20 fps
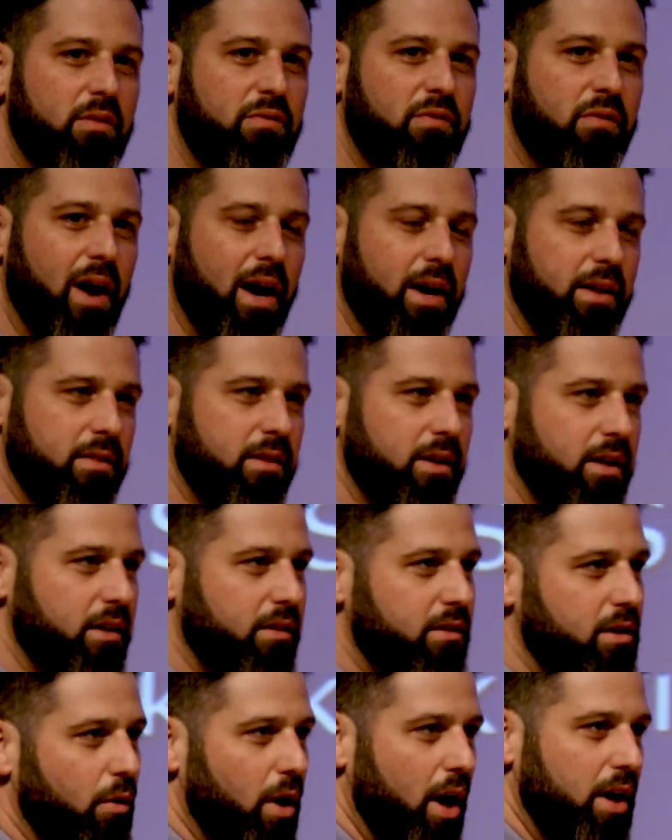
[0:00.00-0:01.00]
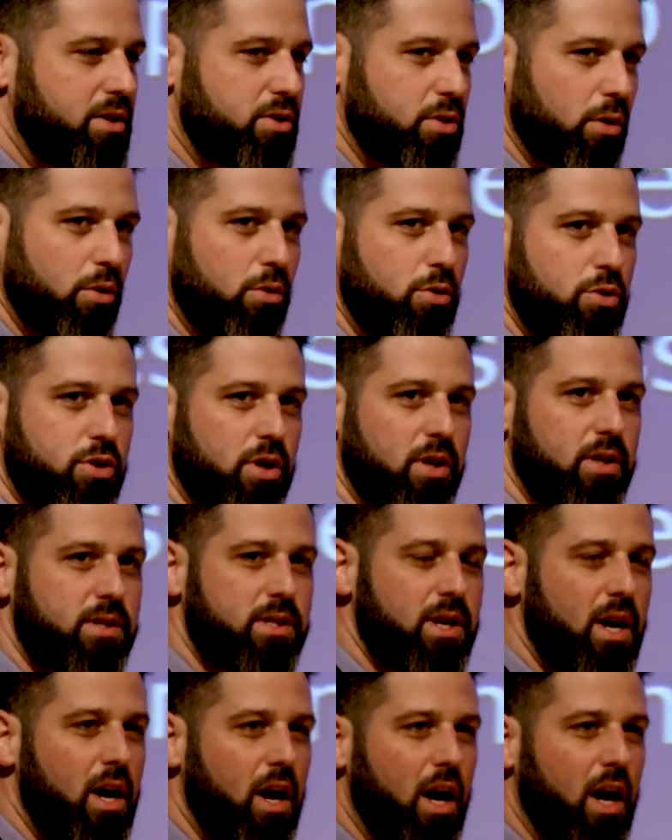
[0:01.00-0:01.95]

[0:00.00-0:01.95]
finding the right solutions